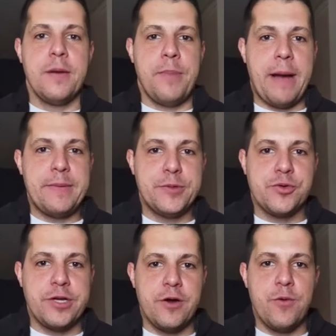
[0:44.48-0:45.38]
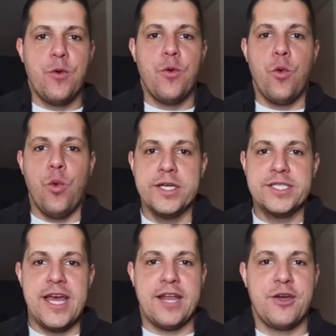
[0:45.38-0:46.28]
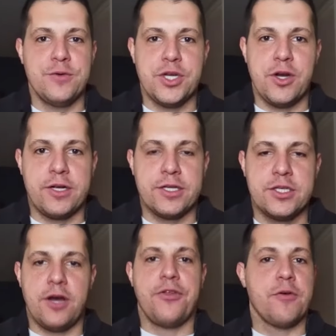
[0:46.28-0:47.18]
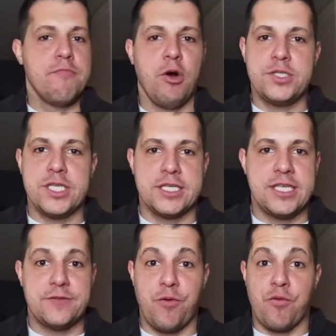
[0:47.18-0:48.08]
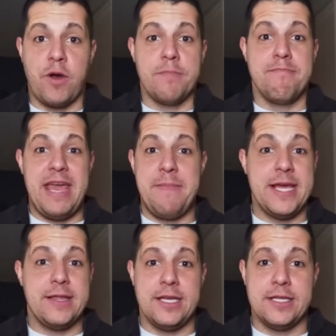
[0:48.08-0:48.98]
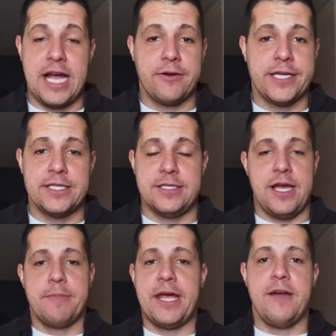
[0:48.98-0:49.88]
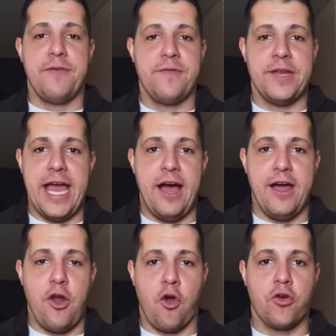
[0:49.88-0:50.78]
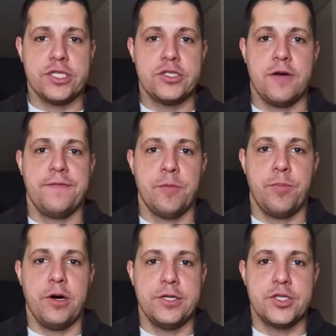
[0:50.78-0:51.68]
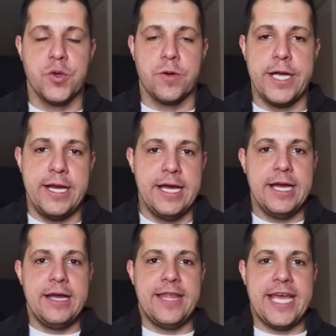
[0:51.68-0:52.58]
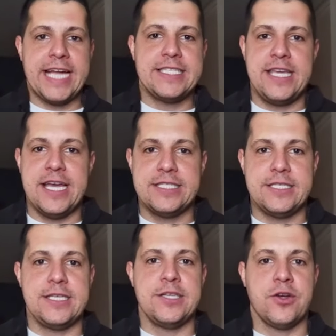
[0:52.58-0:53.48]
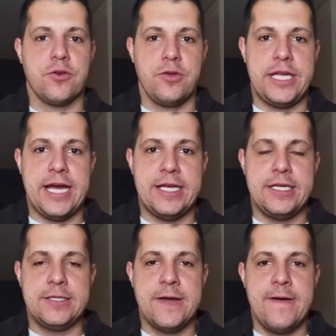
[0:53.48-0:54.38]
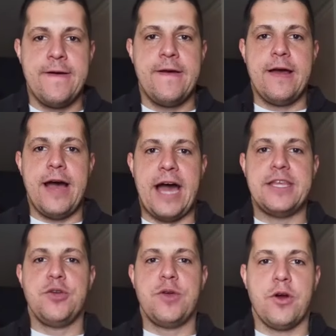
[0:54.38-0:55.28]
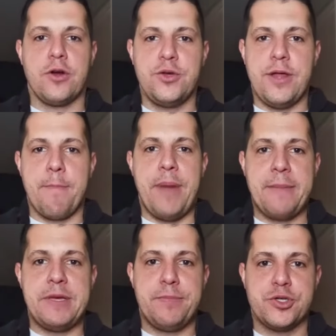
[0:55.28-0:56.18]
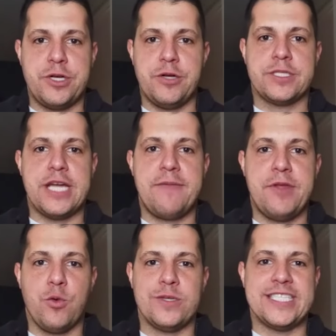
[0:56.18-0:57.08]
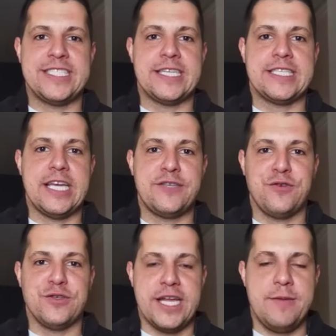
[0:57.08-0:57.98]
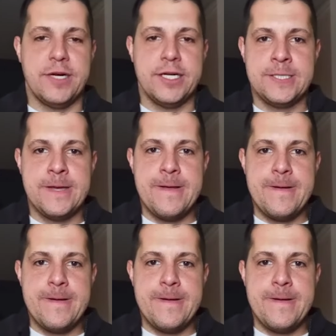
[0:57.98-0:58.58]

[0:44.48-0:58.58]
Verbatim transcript: Bobby Petrino was the head coach at Arkansas, their most successful run, maybe in the entire SEC. I'm not enough of an, an Arkansas football historian. They got to the SEC in the early 90s. I think you can argue that Bobby Petrino's time there was as successful as anybody's.